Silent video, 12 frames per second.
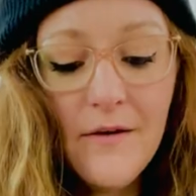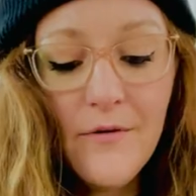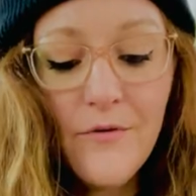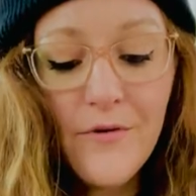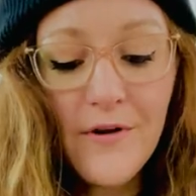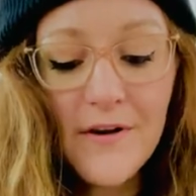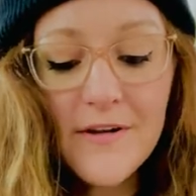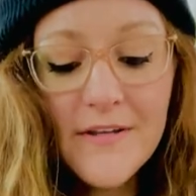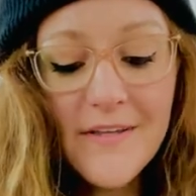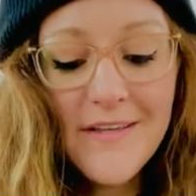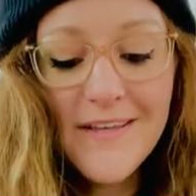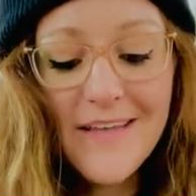or
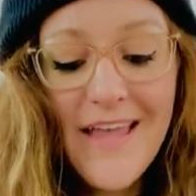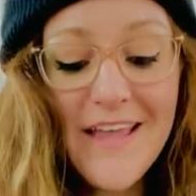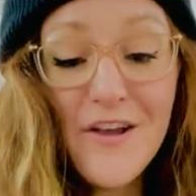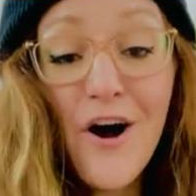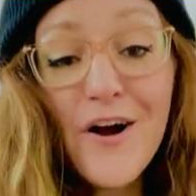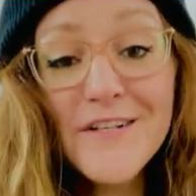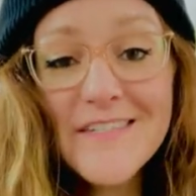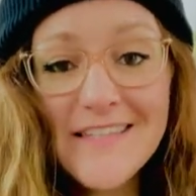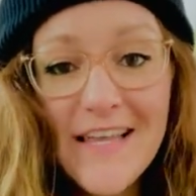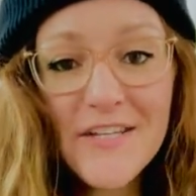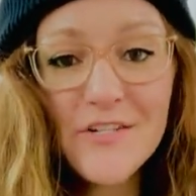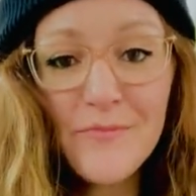a card
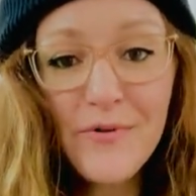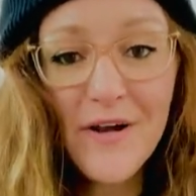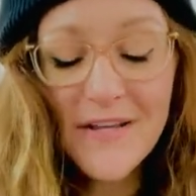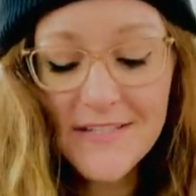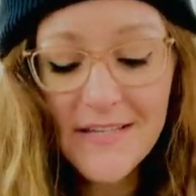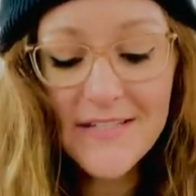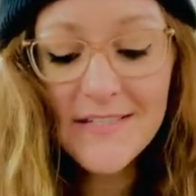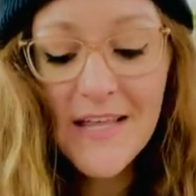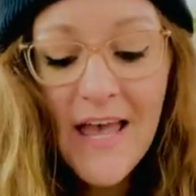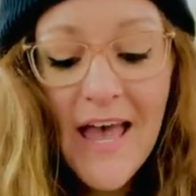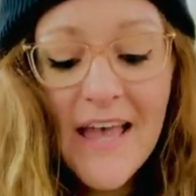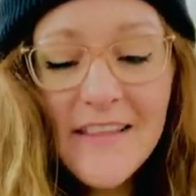selection process.
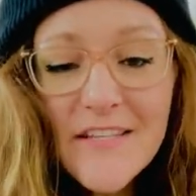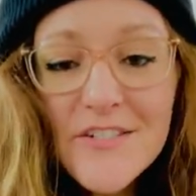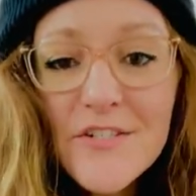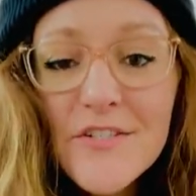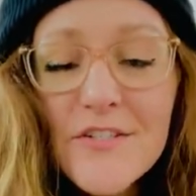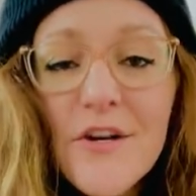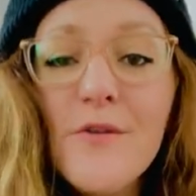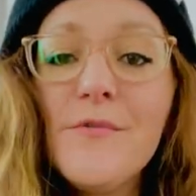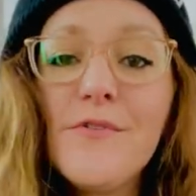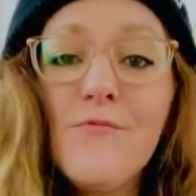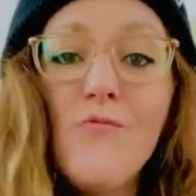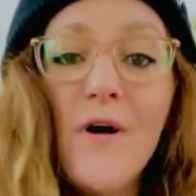And let's just start
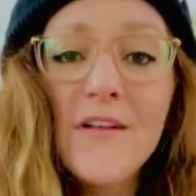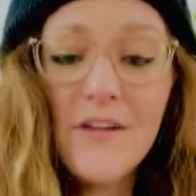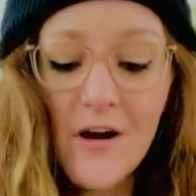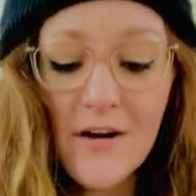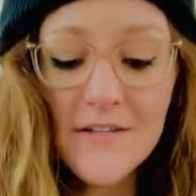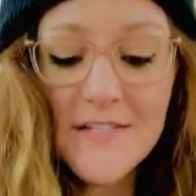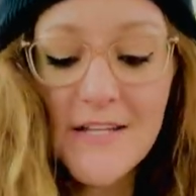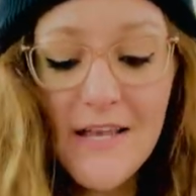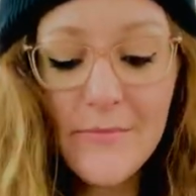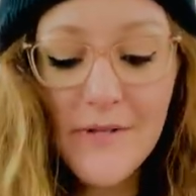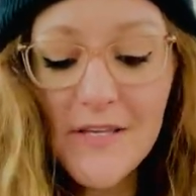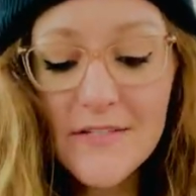with one card
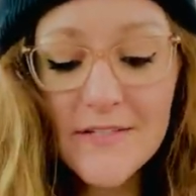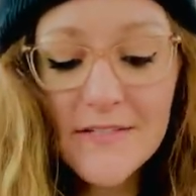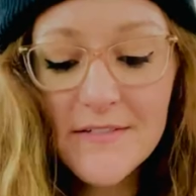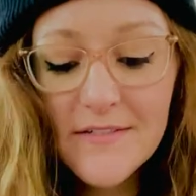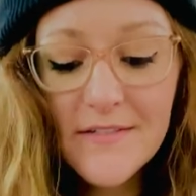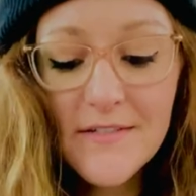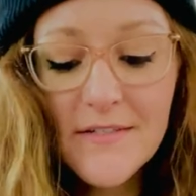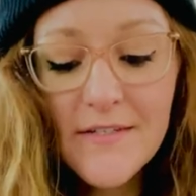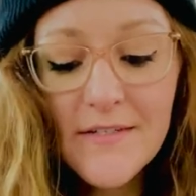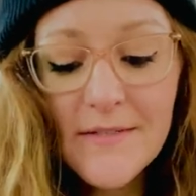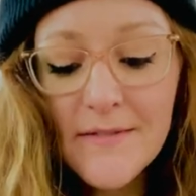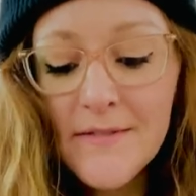today, because
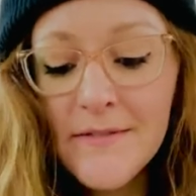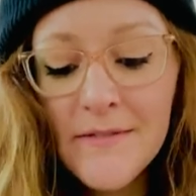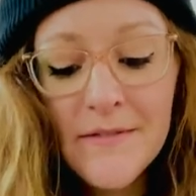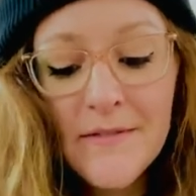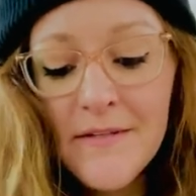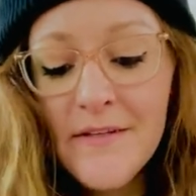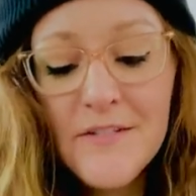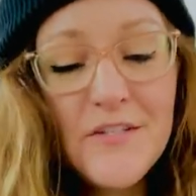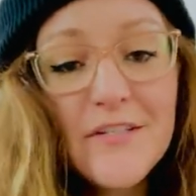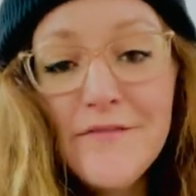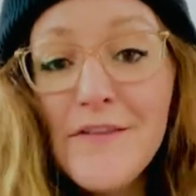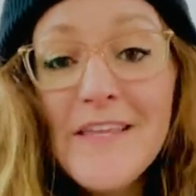
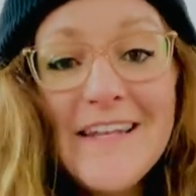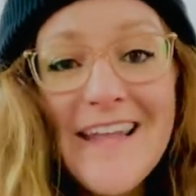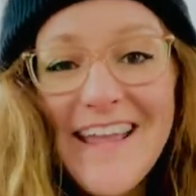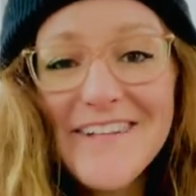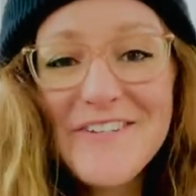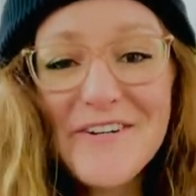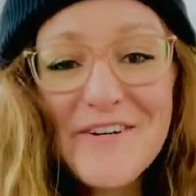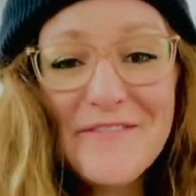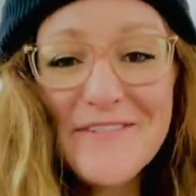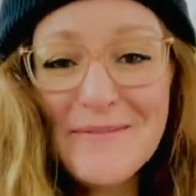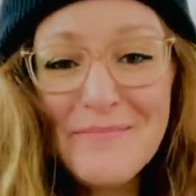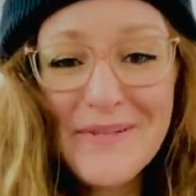just for the nature
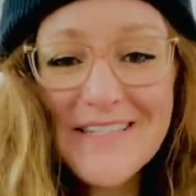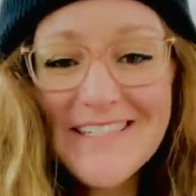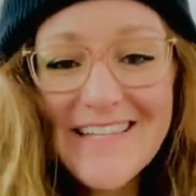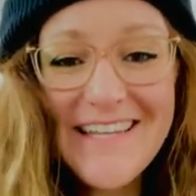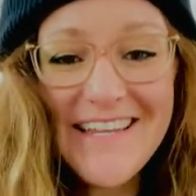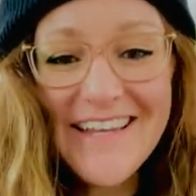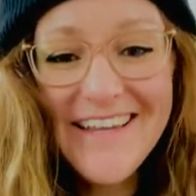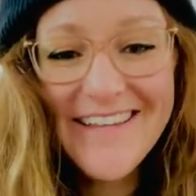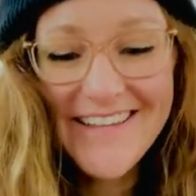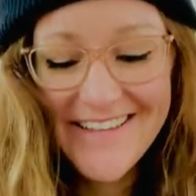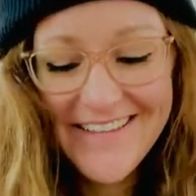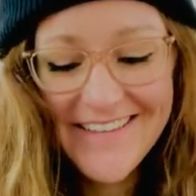of simplicity,
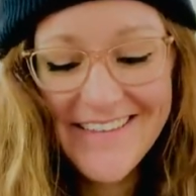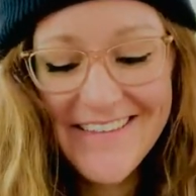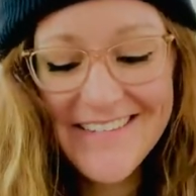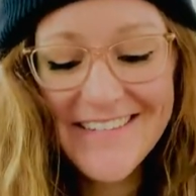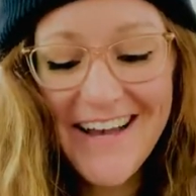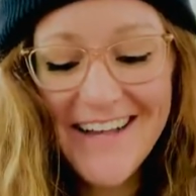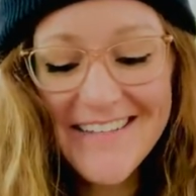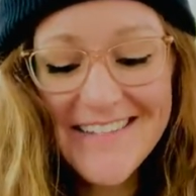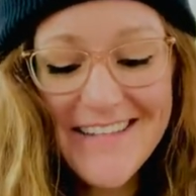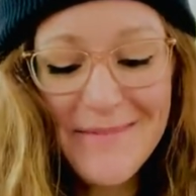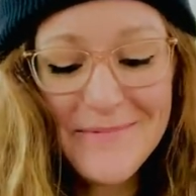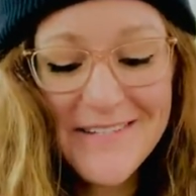this
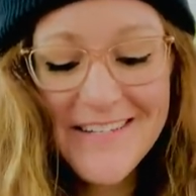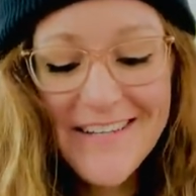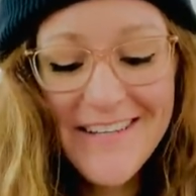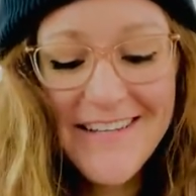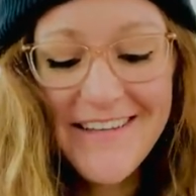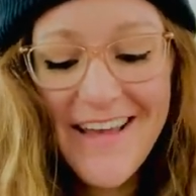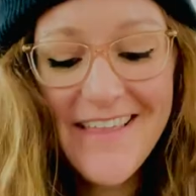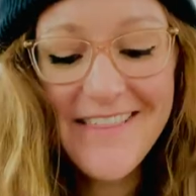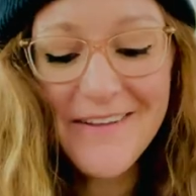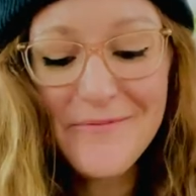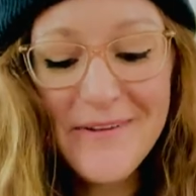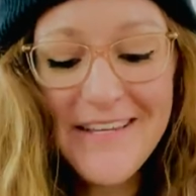concept, I
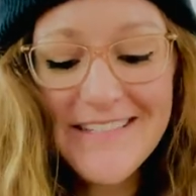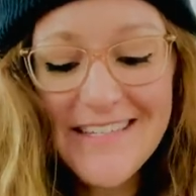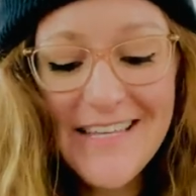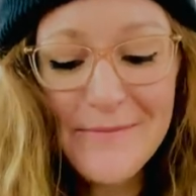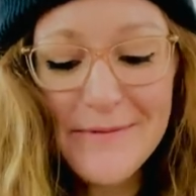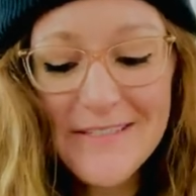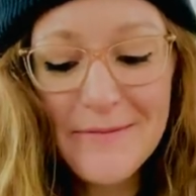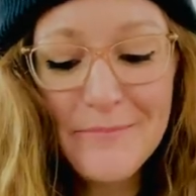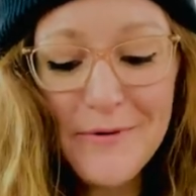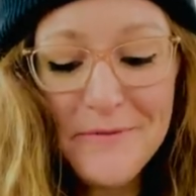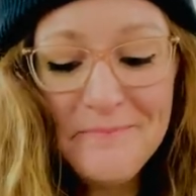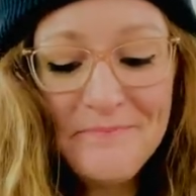think we need to keep it
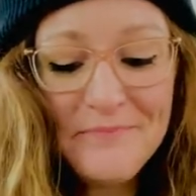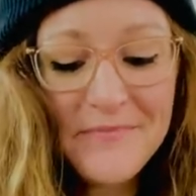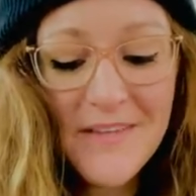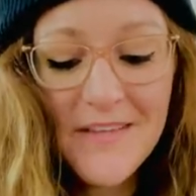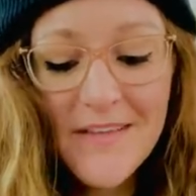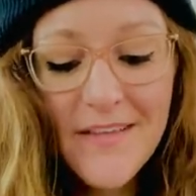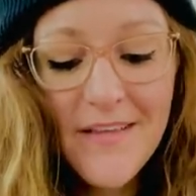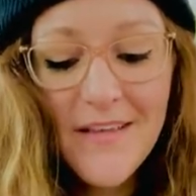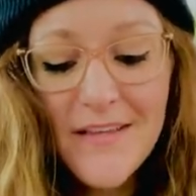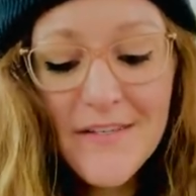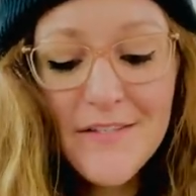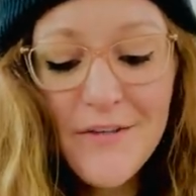simple.
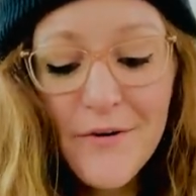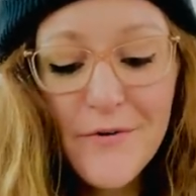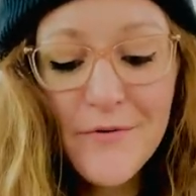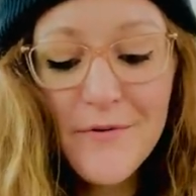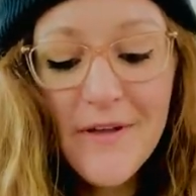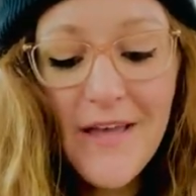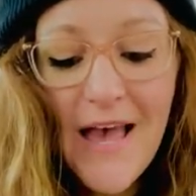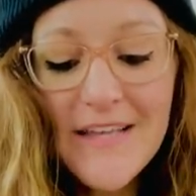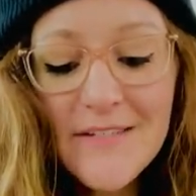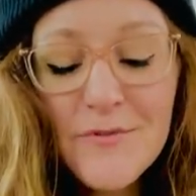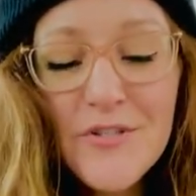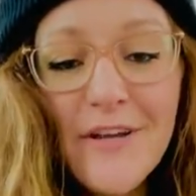So
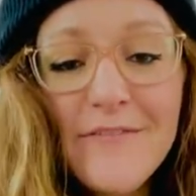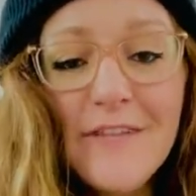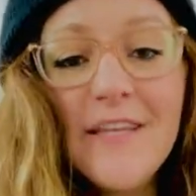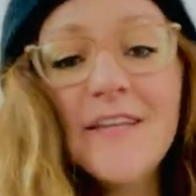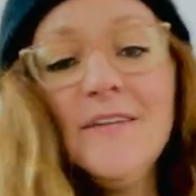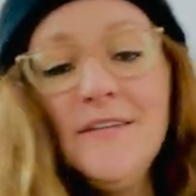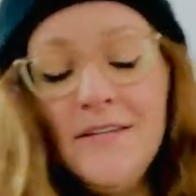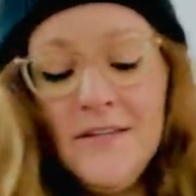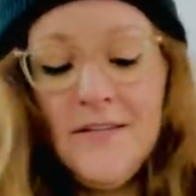as I'm shuffling,